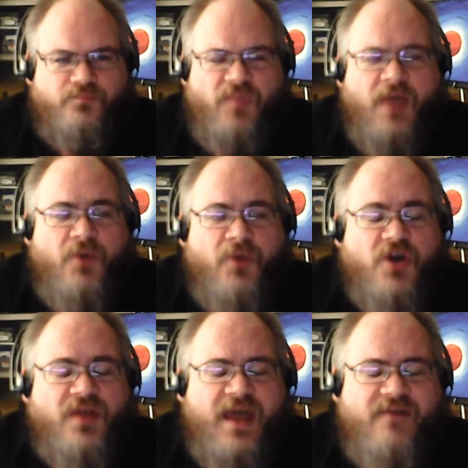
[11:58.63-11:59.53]
And we
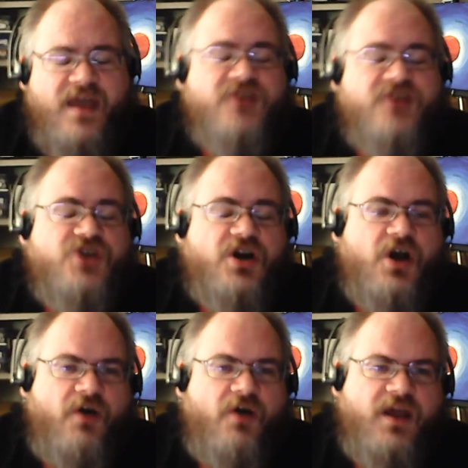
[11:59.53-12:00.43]
currently have a Kickstarter
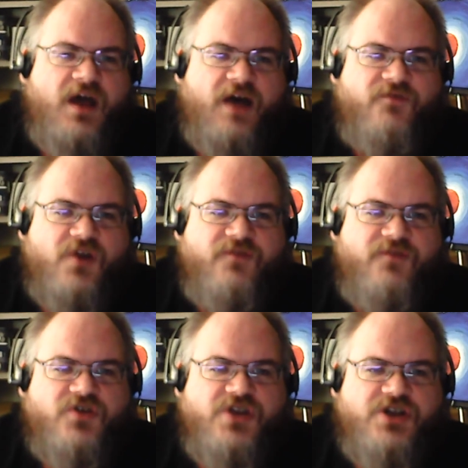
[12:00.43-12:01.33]
going for a
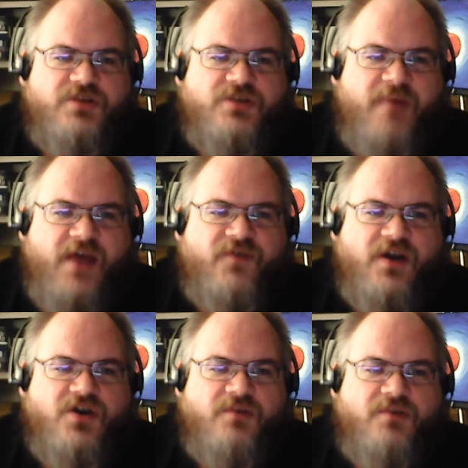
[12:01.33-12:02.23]
1st edition
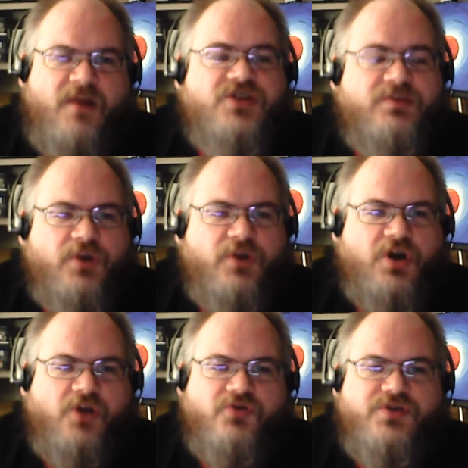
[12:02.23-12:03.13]
Pathfinder monster book
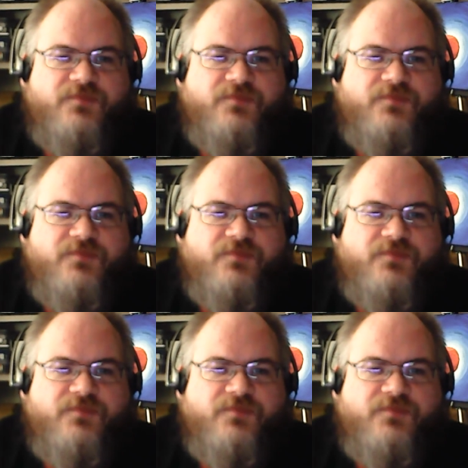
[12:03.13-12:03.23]
called Gruesome